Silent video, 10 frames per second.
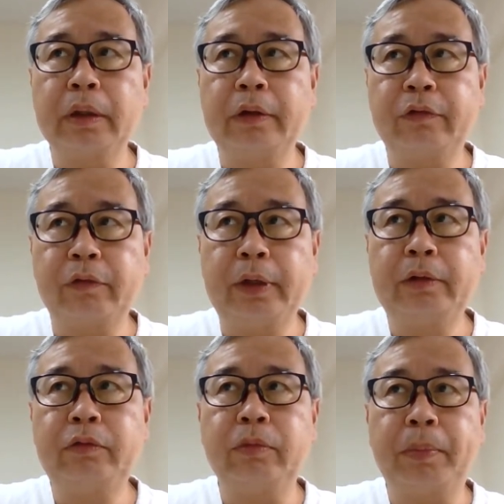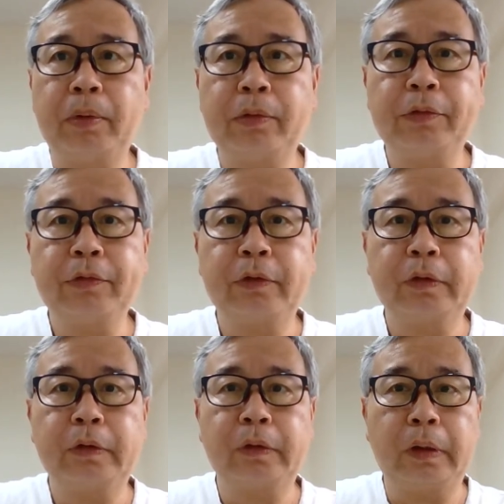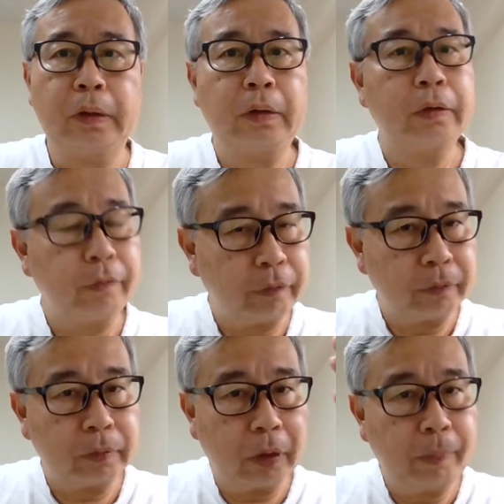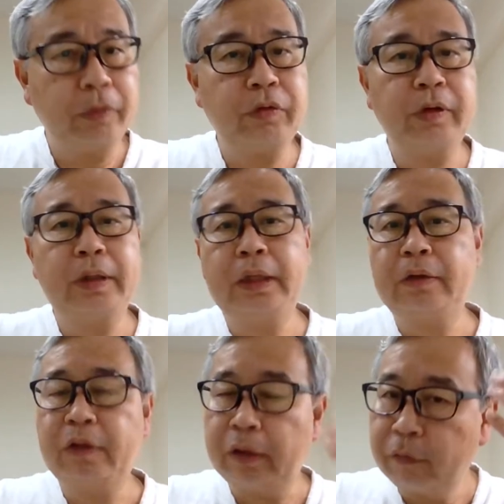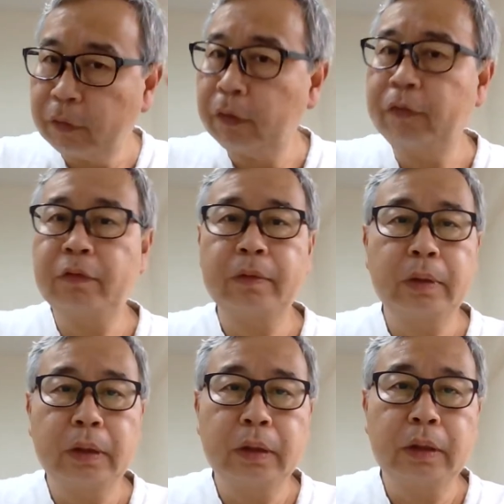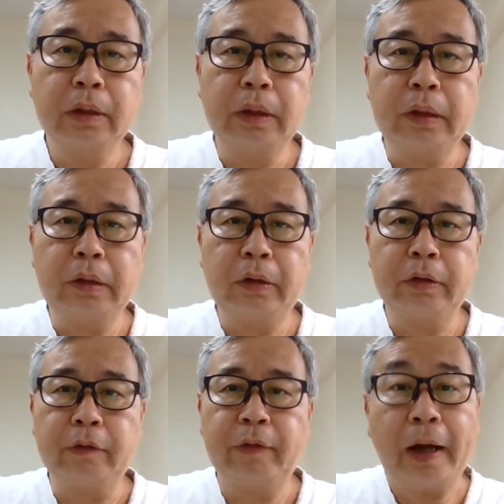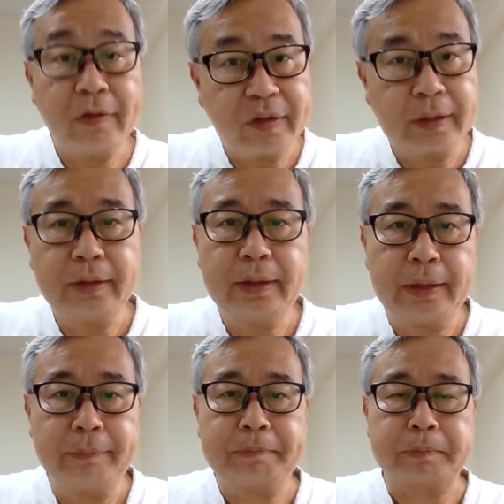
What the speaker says: is going to pose a lot of opportunities and, of course, a lot of uncertainty.